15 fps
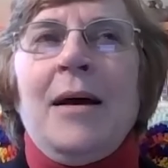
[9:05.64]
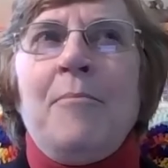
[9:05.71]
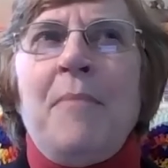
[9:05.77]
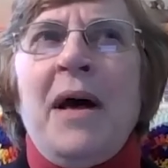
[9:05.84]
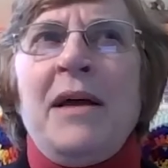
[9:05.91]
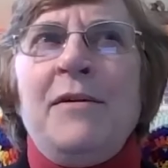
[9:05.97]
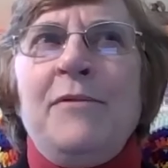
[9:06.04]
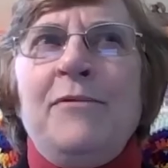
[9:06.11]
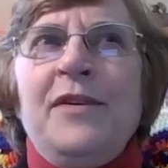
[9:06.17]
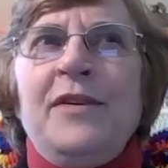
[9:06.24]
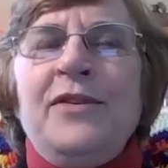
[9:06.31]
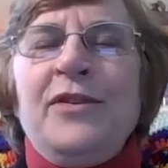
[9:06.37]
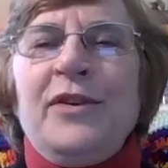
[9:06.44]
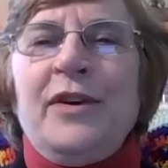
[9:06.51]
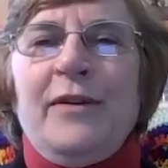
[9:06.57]
my
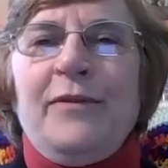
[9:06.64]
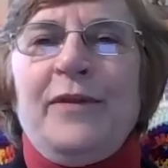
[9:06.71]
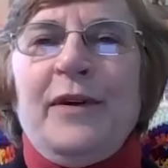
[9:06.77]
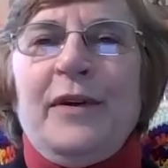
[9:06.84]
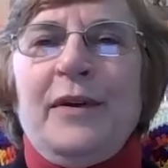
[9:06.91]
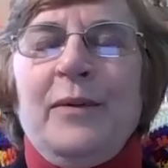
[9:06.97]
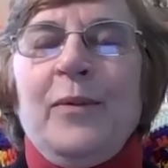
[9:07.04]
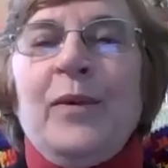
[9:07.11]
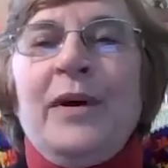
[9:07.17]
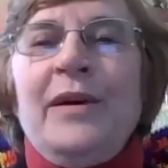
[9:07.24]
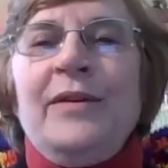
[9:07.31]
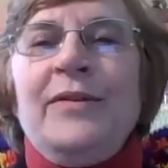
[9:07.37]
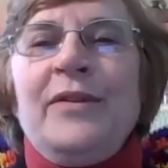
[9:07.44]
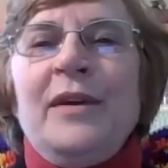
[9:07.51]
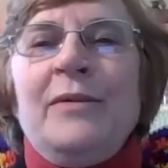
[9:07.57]
vision of it
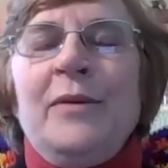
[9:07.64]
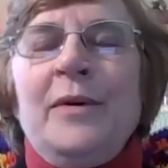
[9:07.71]
was it